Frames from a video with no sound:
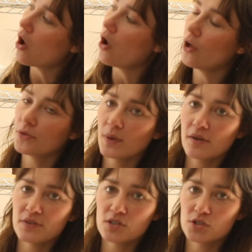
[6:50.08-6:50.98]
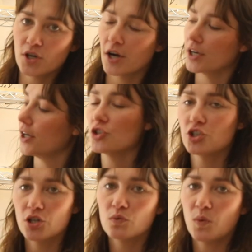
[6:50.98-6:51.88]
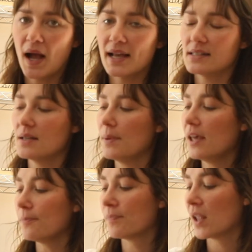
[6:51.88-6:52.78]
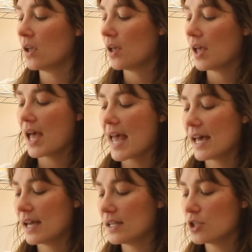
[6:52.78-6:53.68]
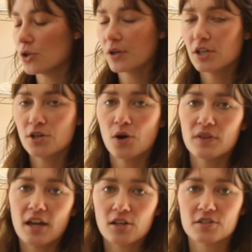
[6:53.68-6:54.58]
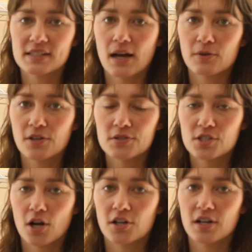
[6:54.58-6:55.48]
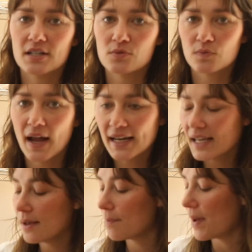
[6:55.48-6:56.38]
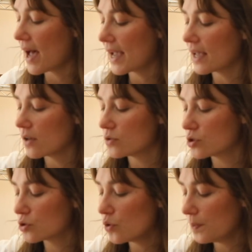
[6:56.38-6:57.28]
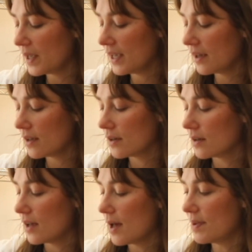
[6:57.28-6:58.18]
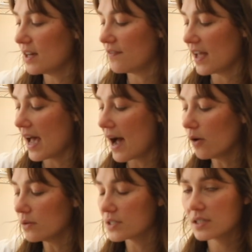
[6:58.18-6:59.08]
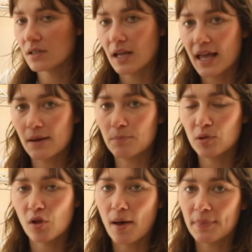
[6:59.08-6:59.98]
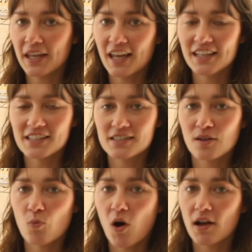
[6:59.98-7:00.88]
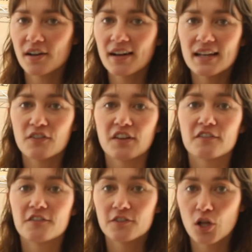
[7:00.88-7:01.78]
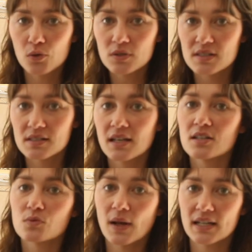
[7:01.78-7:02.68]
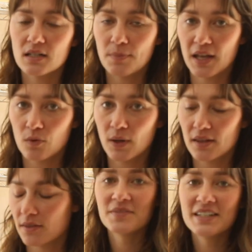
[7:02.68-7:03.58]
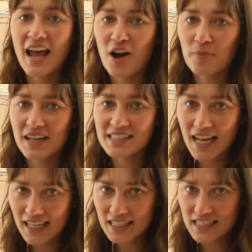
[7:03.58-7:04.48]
all throughout the starter. It should rise a bit, and you can know that your sourdough starter is ready by scooping a bit of it out and plopping it into some water, and if it floats, it's ready to bake with. Now, my second